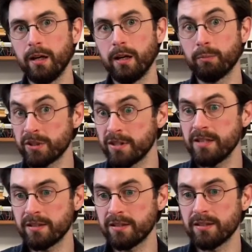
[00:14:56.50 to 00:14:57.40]

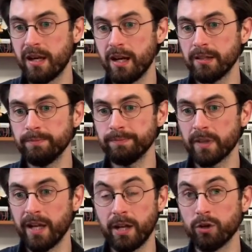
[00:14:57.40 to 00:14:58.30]
prosthesis design
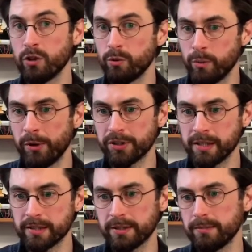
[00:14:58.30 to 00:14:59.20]
and also
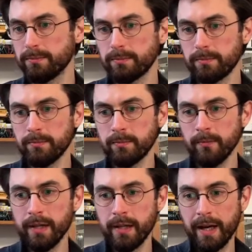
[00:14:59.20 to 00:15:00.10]
robotics.
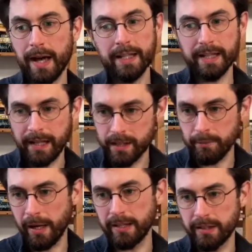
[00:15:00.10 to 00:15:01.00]
And again, you
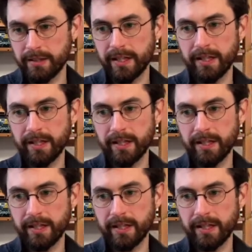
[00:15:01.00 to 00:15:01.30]
might take a